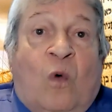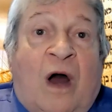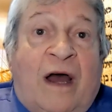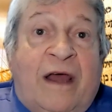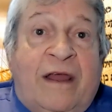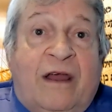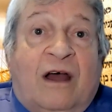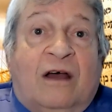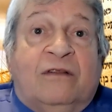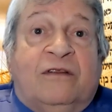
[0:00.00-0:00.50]

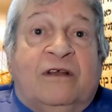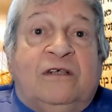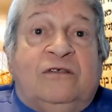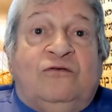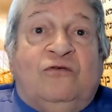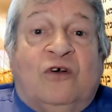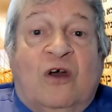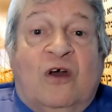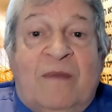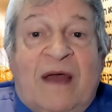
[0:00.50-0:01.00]
Why are
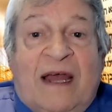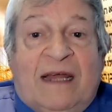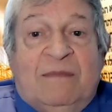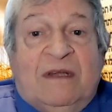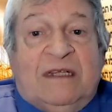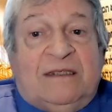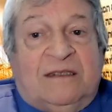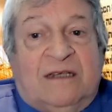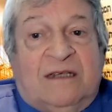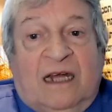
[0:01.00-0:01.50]
these two
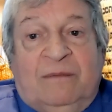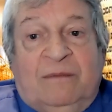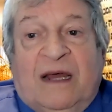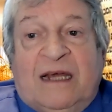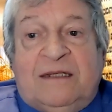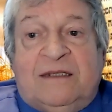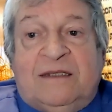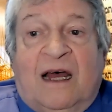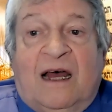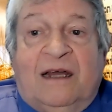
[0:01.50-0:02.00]
commandments side
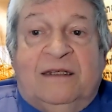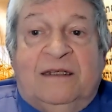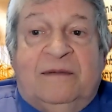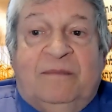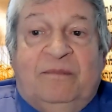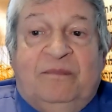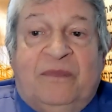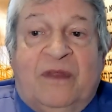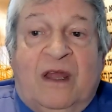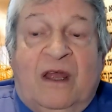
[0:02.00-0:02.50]
by
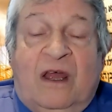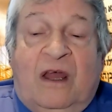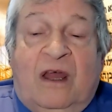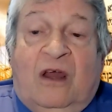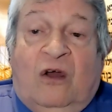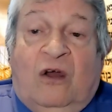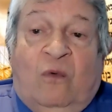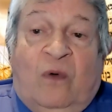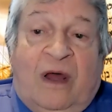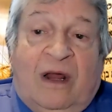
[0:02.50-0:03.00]
side?
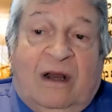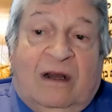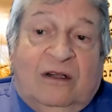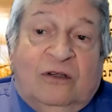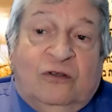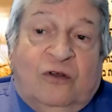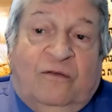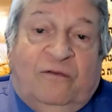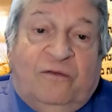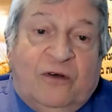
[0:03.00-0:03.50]

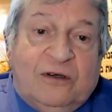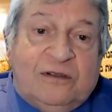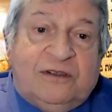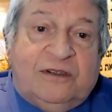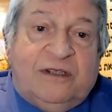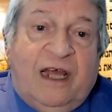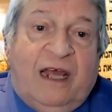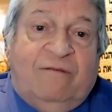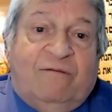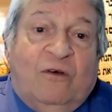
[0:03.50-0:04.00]
Well, the
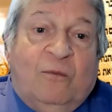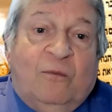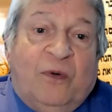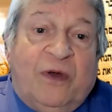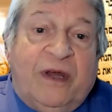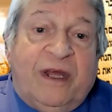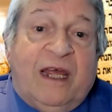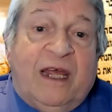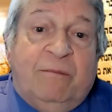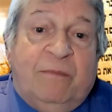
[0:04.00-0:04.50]
first day for
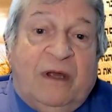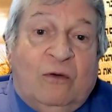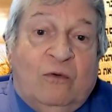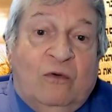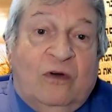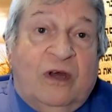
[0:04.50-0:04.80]
bringing